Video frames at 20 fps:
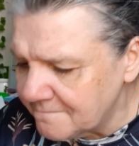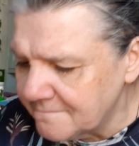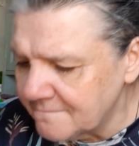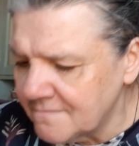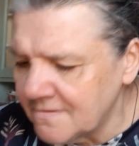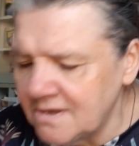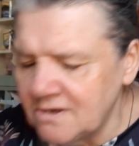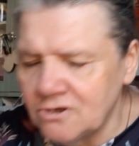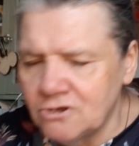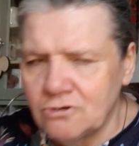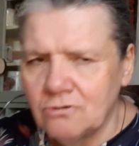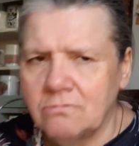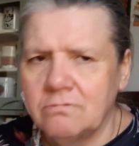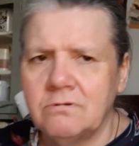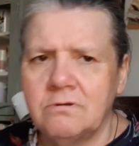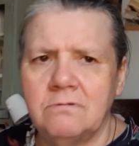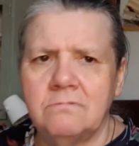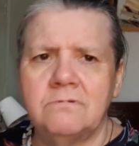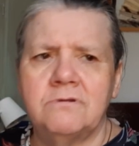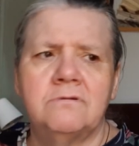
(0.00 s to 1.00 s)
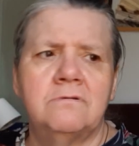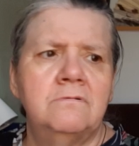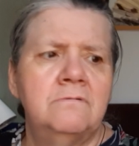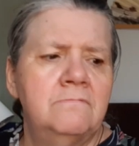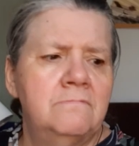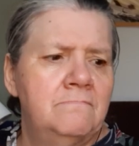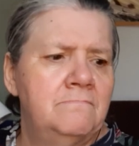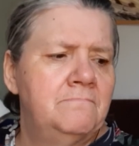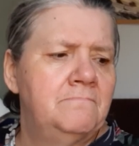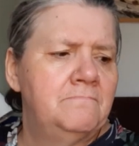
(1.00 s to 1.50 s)
And he's so cute.
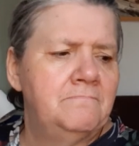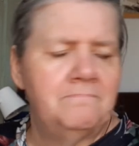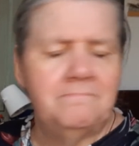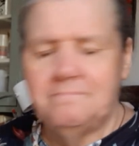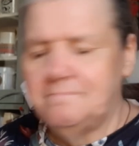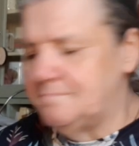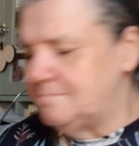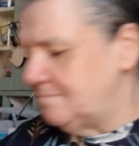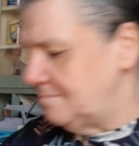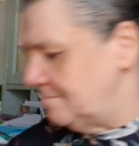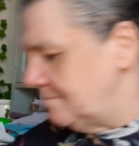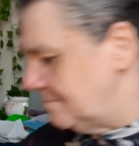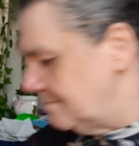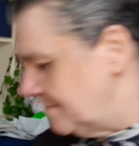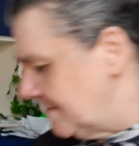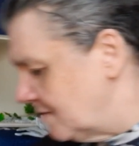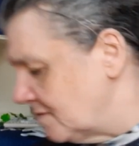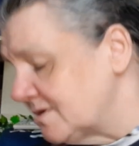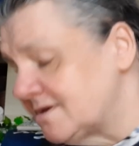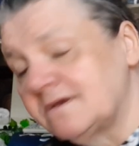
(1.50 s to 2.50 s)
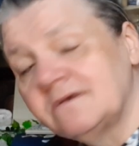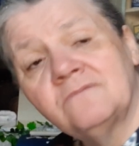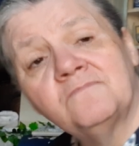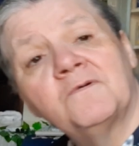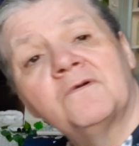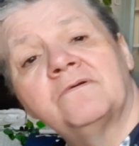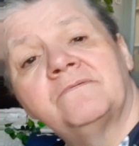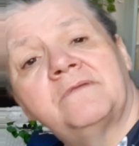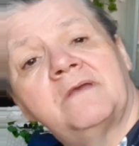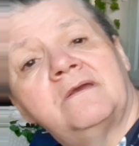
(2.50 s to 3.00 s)
It's his
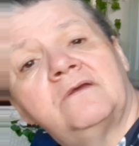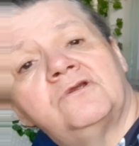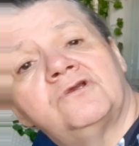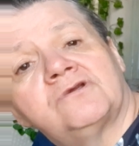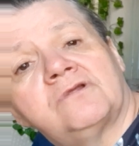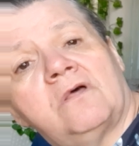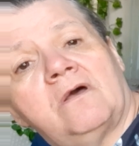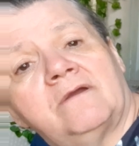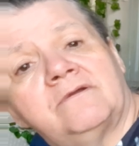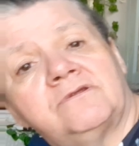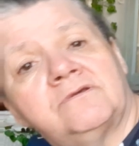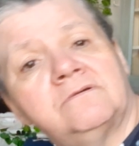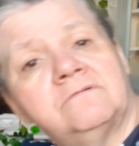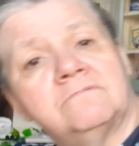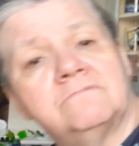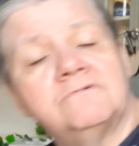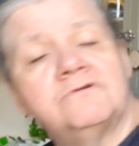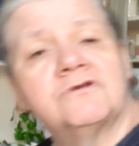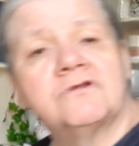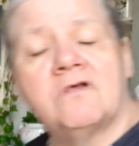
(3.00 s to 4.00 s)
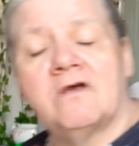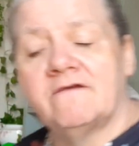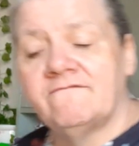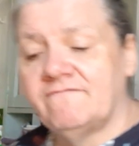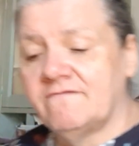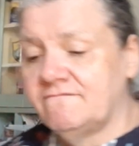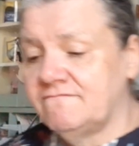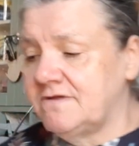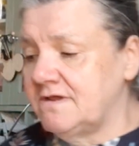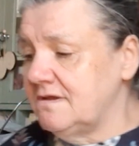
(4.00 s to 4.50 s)
birthday in July too, July
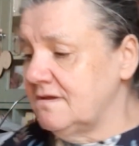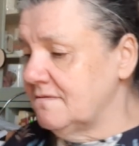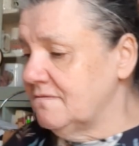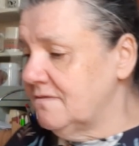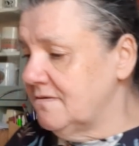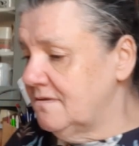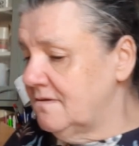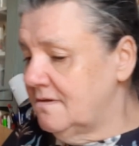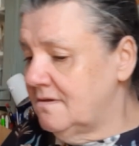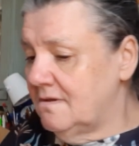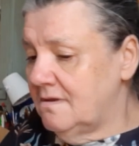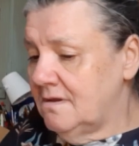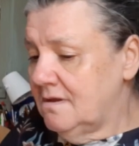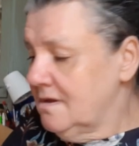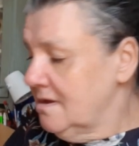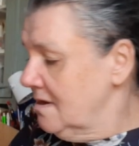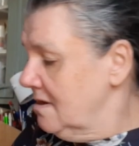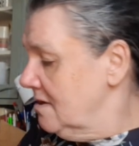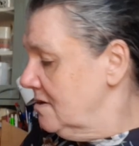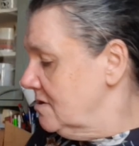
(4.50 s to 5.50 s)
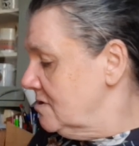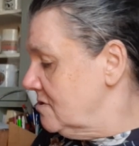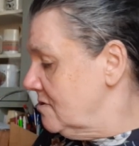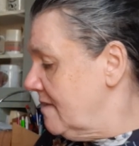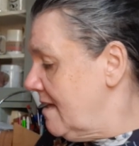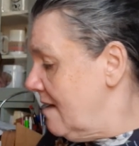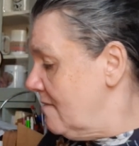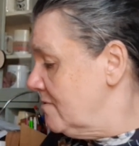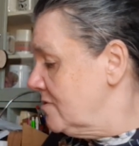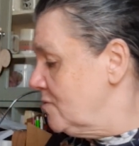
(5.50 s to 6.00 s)
15th. So
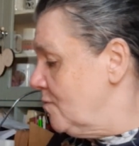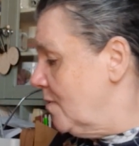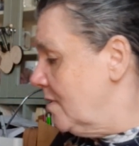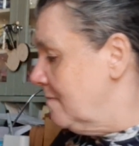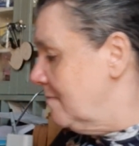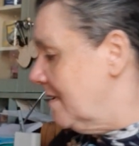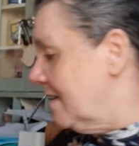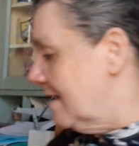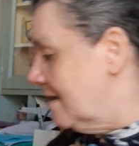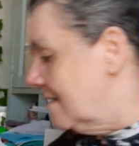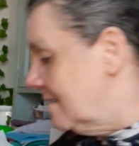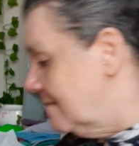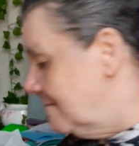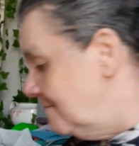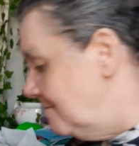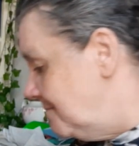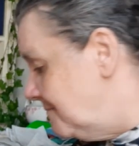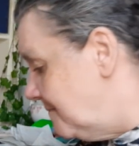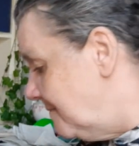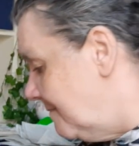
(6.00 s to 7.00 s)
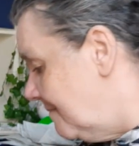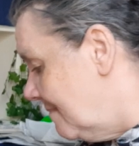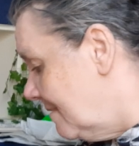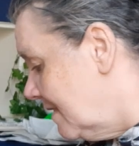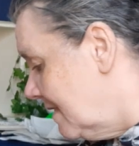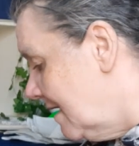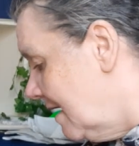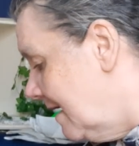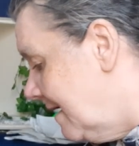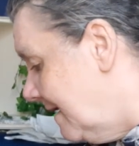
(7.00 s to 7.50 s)
that was one bag.
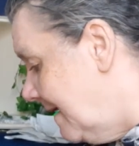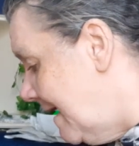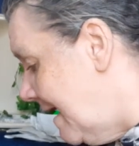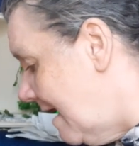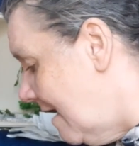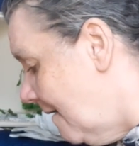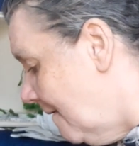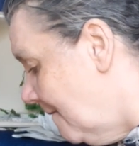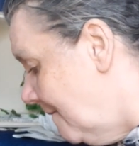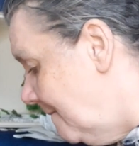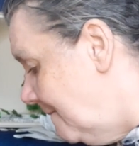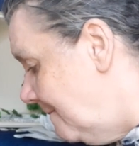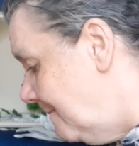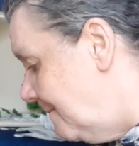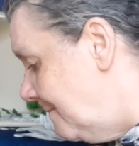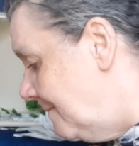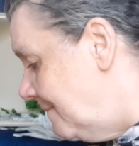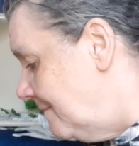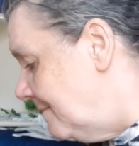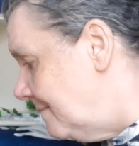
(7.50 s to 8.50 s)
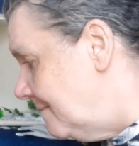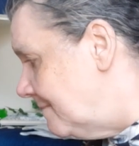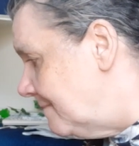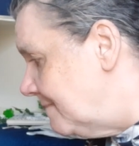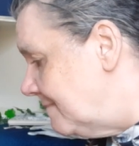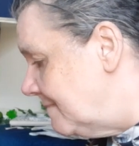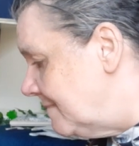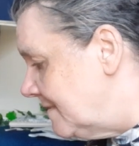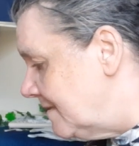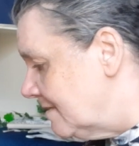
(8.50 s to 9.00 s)
Now,
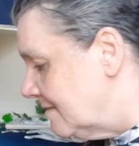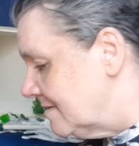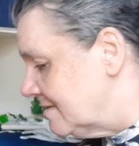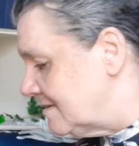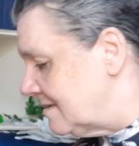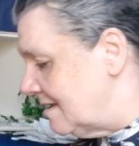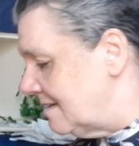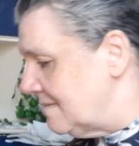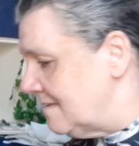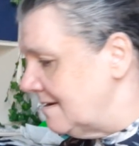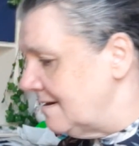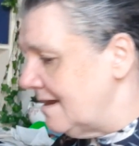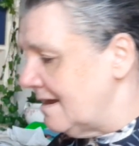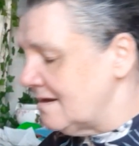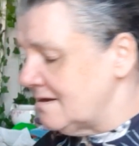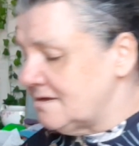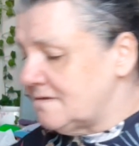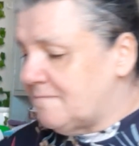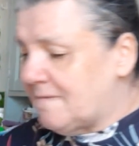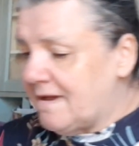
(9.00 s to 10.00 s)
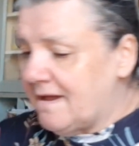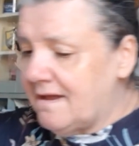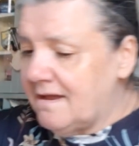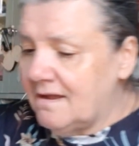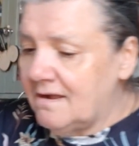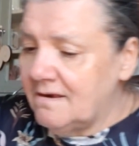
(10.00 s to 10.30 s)
here's the next bag.